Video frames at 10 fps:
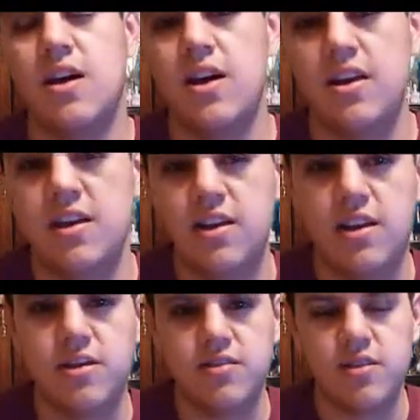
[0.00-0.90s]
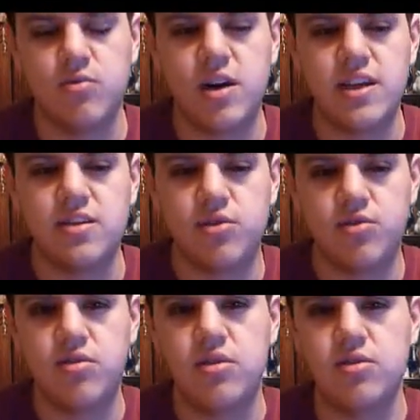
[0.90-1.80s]
And then I was like, "Well, I told
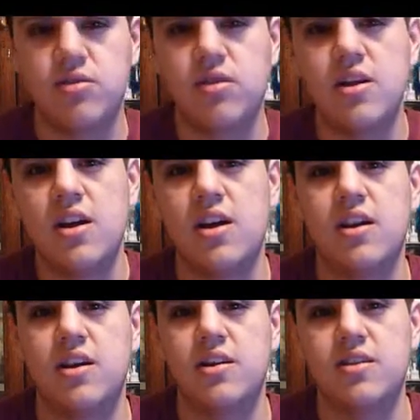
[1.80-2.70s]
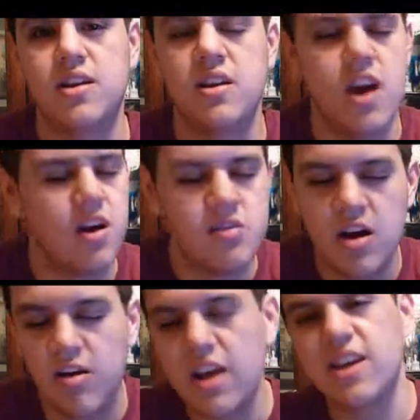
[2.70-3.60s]
you." He's like, "No, no,
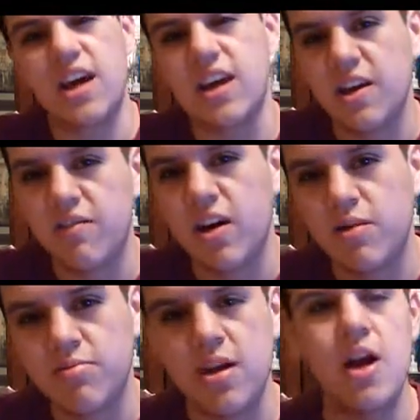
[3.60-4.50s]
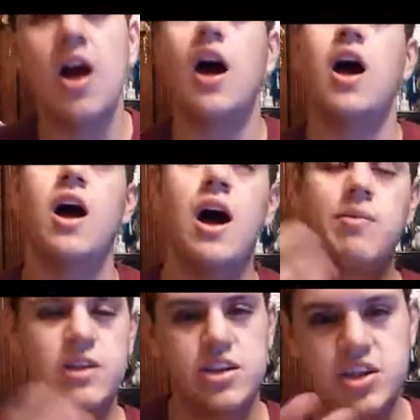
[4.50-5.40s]
I can't give up. I'm
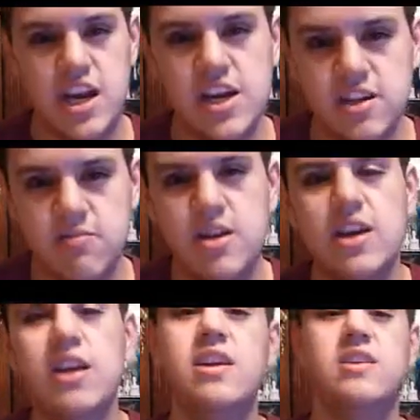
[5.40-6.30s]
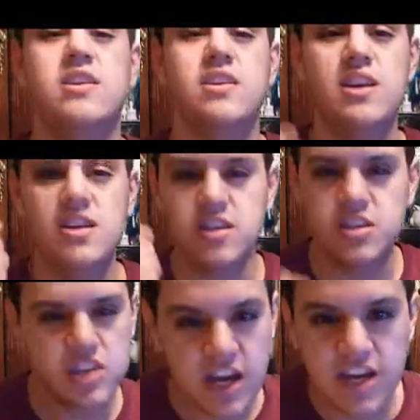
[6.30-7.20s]
gonna change him. He's he's a
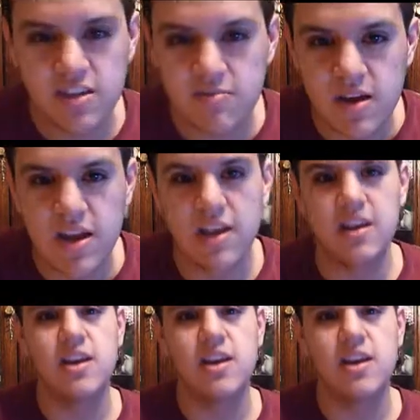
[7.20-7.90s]
changed man.